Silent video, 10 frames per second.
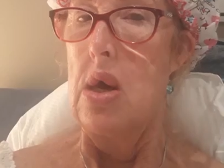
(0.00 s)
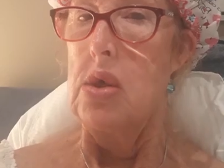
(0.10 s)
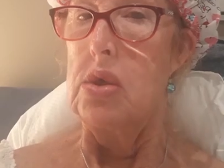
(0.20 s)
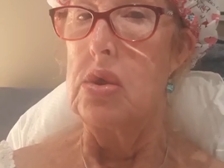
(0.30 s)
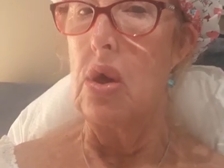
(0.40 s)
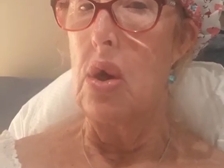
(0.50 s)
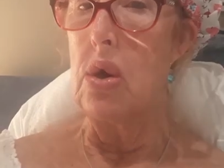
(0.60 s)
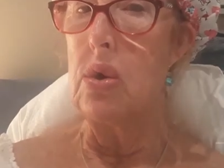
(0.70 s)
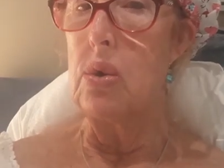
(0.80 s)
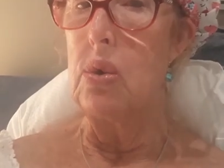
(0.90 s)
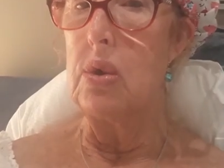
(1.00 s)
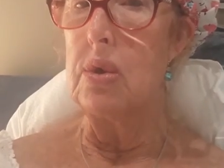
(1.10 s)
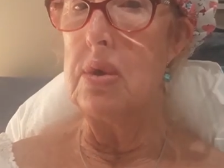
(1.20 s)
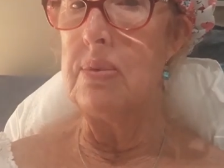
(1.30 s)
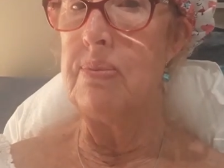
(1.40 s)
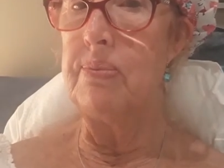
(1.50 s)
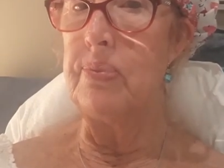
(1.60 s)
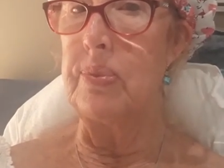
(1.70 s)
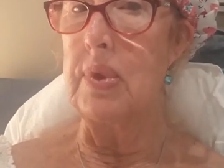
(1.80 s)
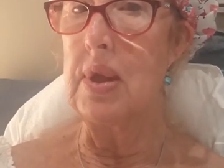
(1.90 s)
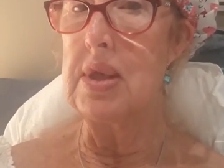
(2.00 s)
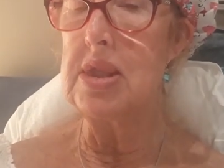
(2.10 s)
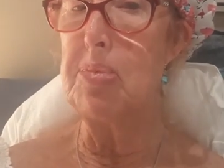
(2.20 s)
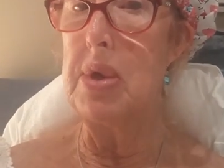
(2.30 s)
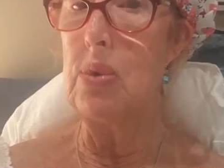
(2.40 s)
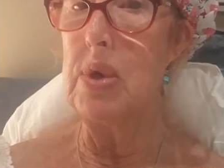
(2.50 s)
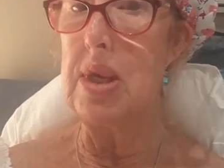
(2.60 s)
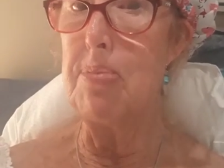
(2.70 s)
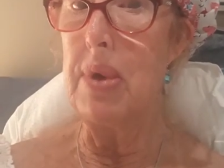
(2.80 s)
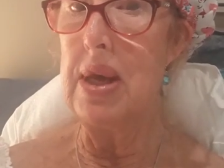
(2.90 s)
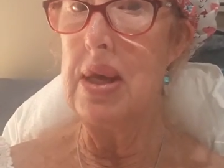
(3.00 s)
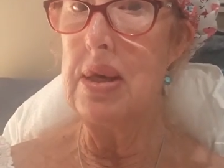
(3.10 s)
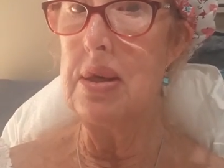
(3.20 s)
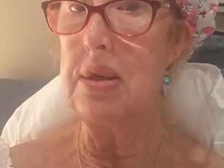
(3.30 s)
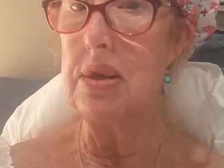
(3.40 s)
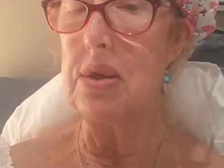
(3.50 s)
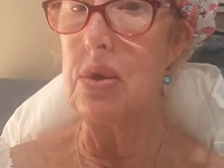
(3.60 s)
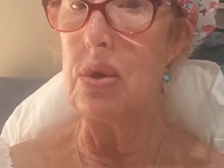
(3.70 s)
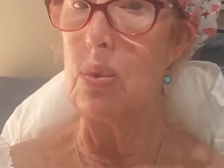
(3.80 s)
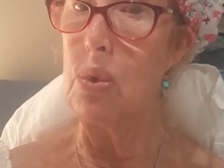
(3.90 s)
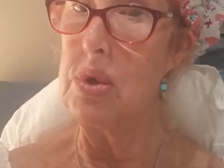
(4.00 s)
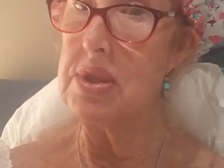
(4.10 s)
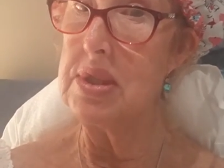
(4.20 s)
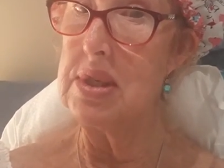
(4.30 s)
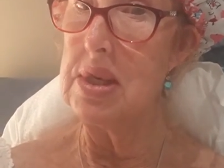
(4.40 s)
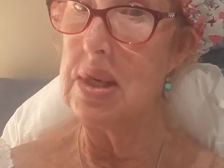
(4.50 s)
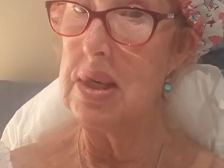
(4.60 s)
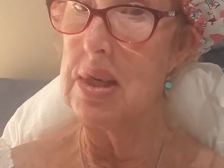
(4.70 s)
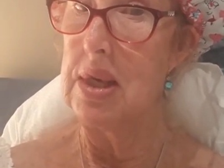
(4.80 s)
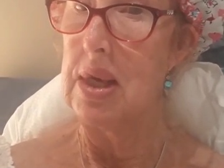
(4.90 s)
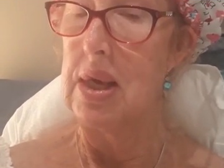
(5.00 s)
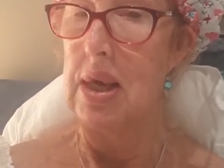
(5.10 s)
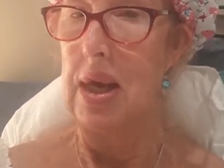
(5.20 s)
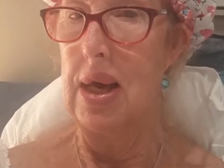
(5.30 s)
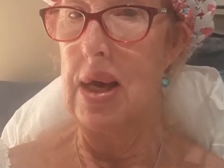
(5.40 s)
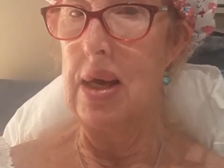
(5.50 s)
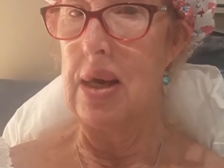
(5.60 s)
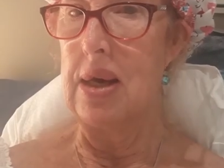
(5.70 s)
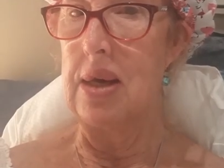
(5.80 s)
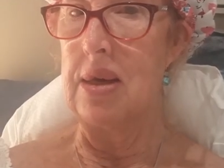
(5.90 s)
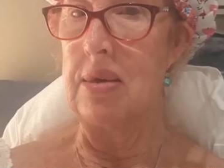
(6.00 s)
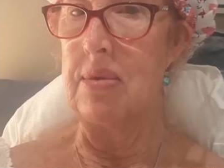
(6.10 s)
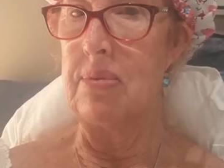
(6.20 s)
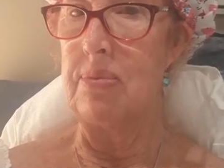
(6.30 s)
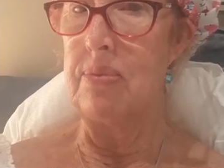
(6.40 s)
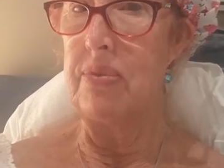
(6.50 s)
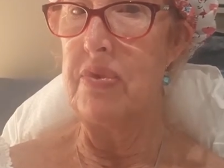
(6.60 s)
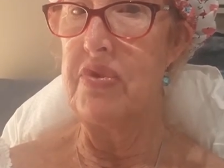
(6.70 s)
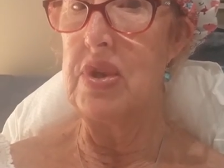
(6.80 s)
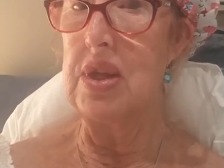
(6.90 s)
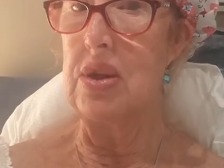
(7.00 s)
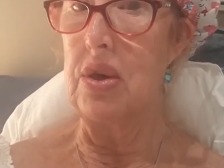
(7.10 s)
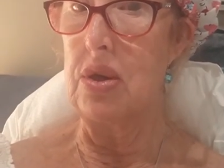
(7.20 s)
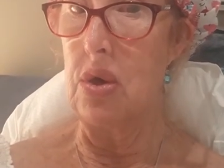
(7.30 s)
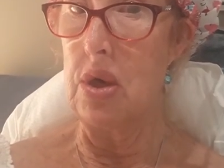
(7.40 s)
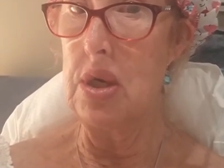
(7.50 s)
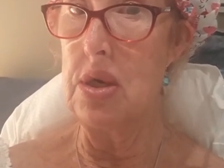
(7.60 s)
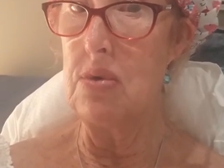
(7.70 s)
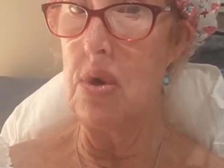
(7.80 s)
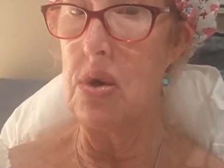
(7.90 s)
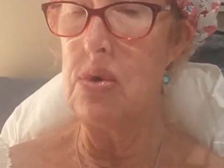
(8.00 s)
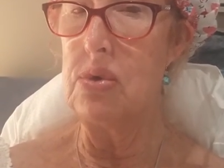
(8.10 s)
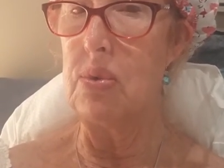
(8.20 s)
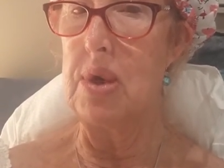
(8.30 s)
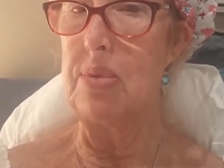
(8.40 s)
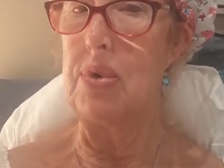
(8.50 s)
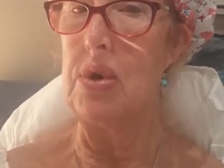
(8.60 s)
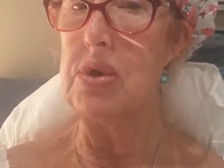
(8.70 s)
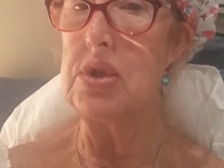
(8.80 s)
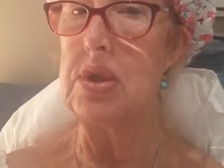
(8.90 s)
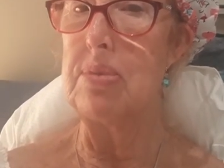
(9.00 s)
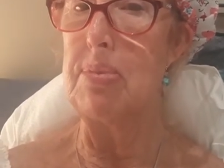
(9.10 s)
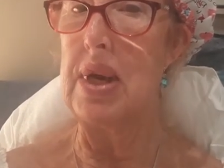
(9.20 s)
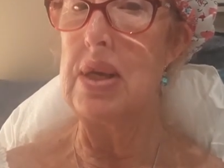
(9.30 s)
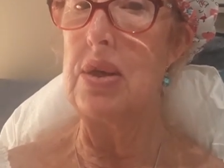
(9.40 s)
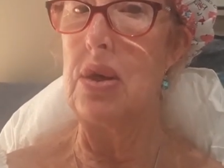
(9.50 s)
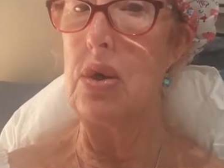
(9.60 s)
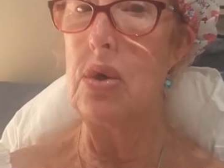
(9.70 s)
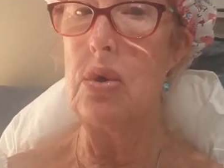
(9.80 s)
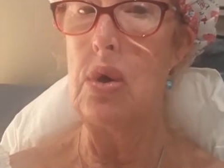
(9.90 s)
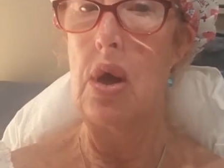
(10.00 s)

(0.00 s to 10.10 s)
So spent a week in bed, got a walking stick. Feeling like a 90-year-old when I'm not, but you know,